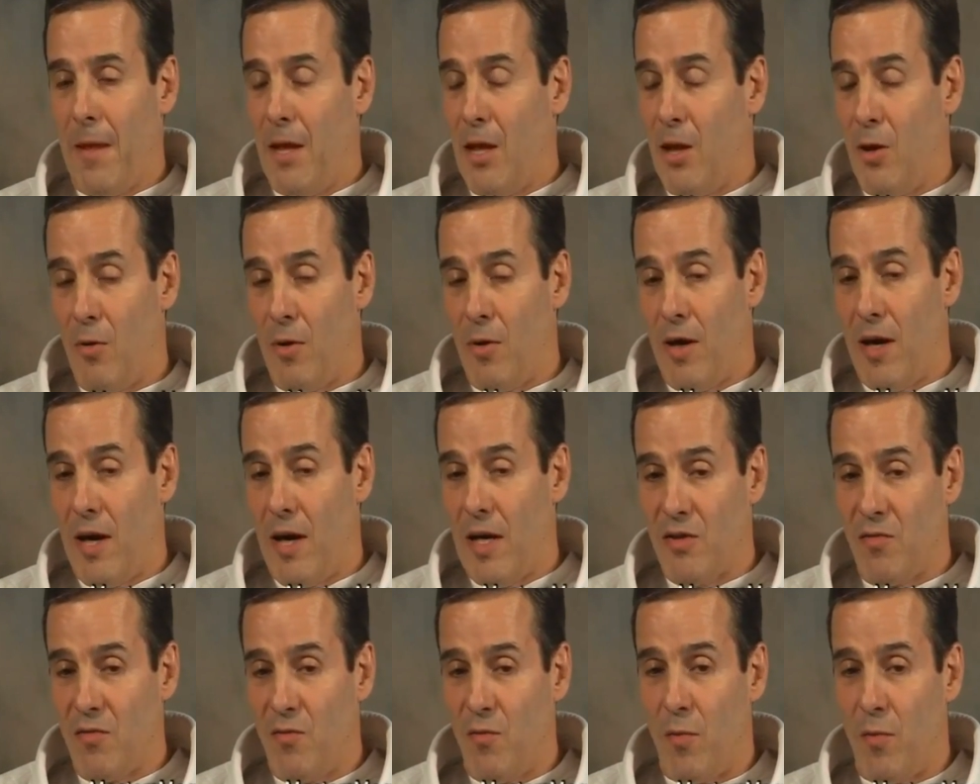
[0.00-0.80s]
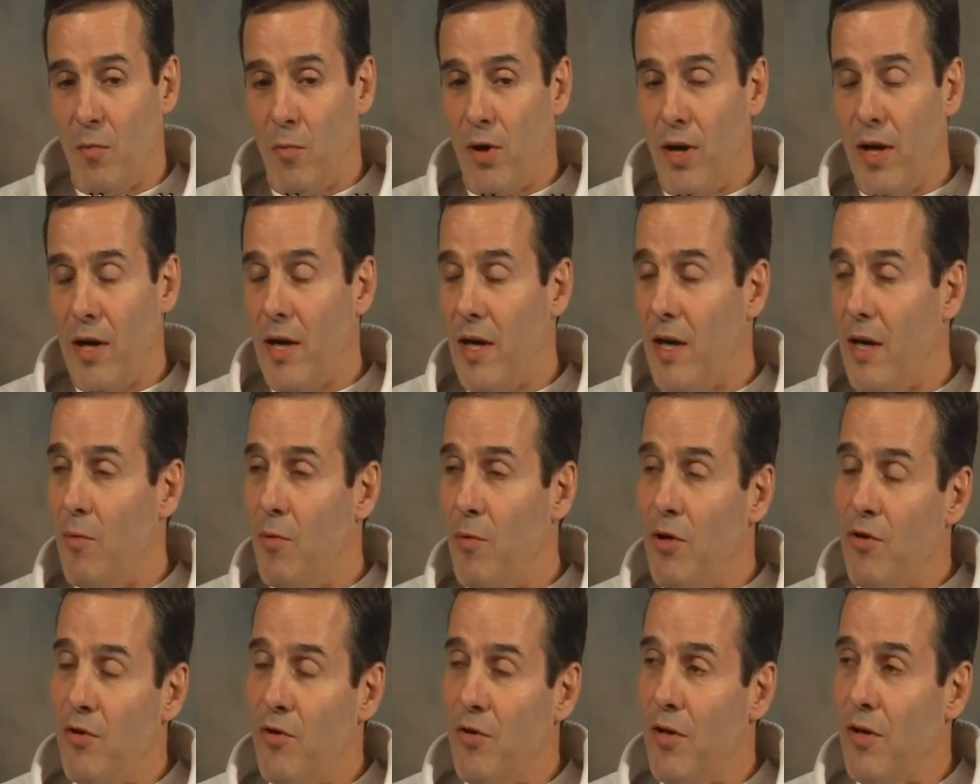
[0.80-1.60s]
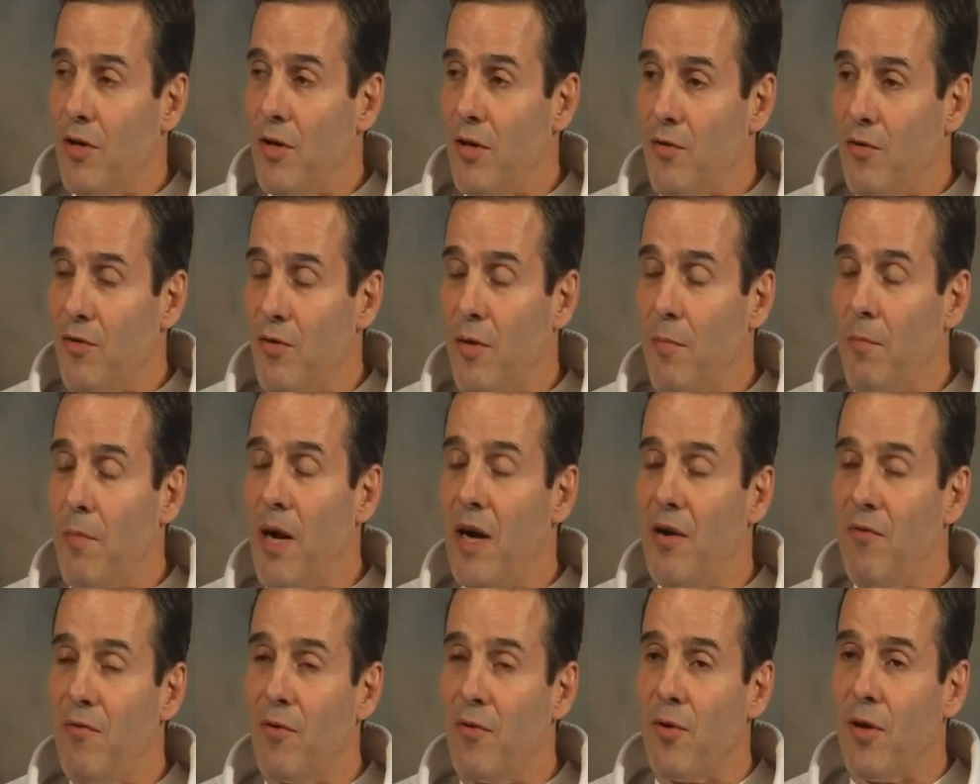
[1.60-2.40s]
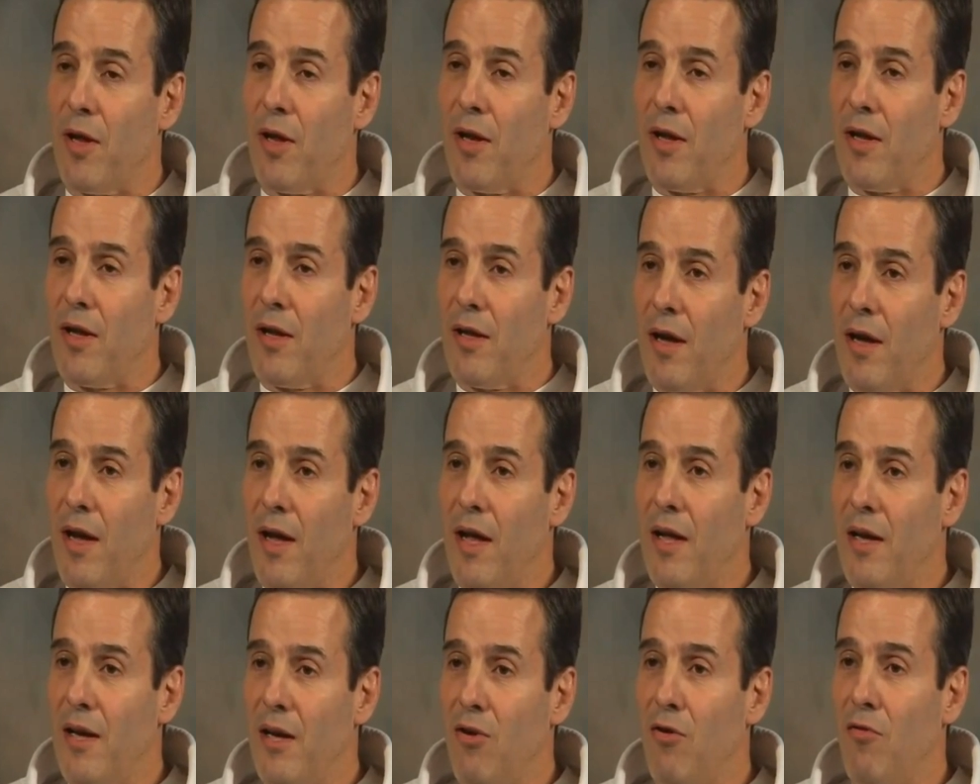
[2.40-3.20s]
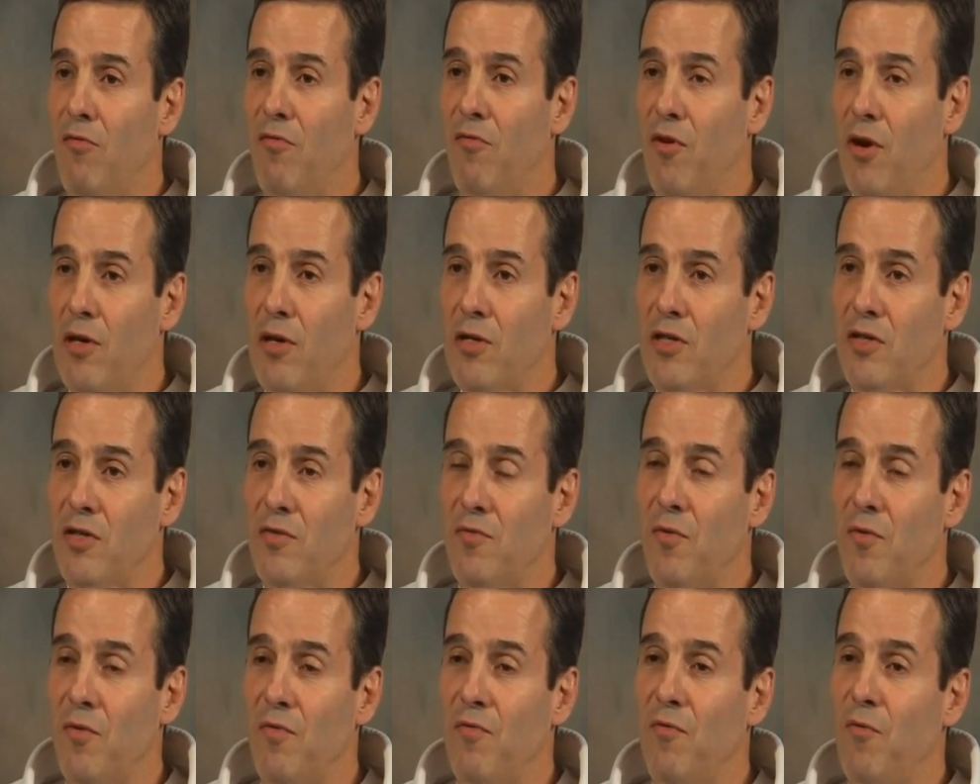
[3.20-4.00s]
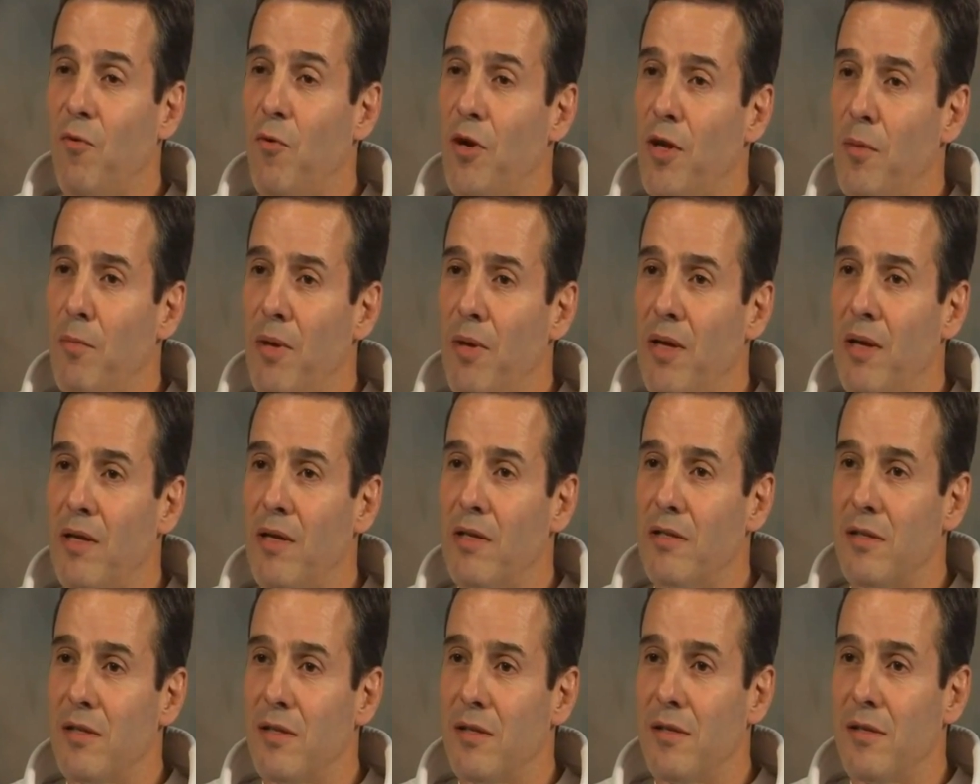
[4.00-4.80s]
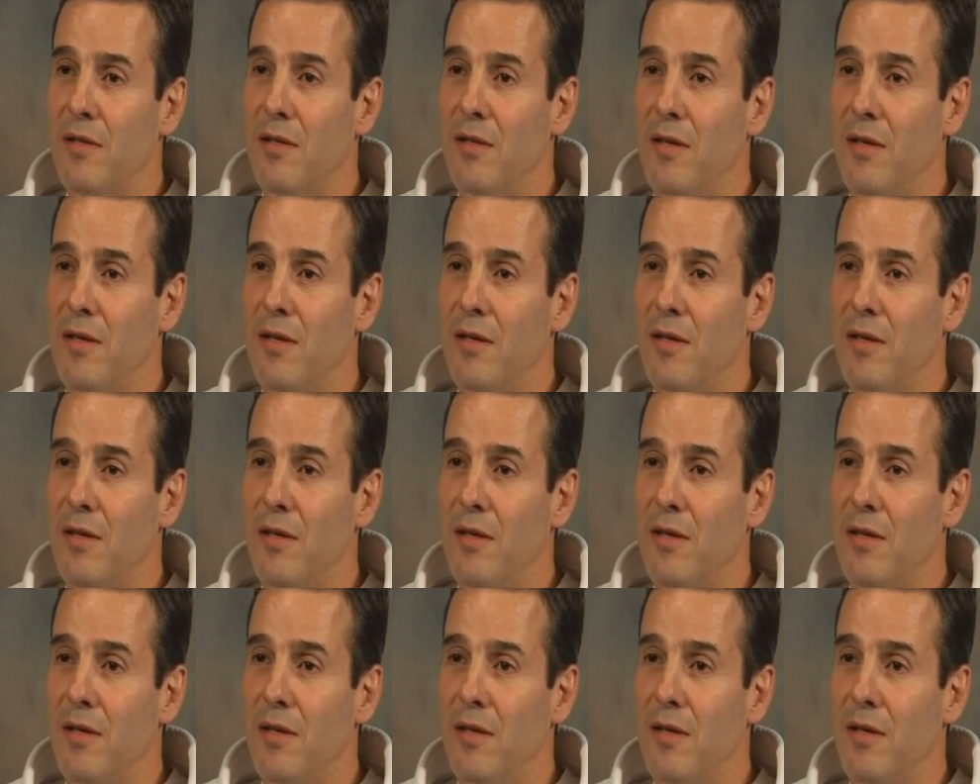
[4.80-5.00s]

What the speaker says: I asked for a break, and I went to the bathroom, and I had convulsions for 40 minutes.